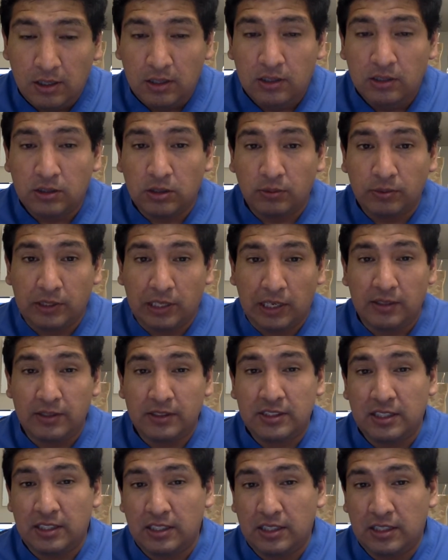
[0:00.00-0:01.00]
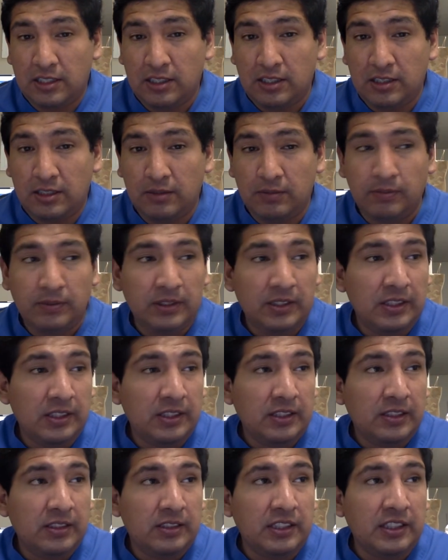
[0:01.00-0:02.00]
Sometimes
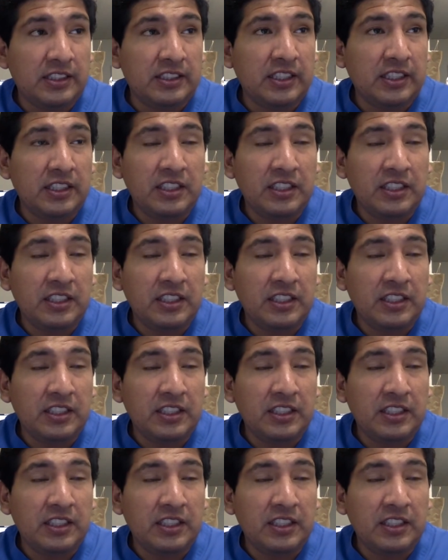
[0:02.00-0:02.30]
they say,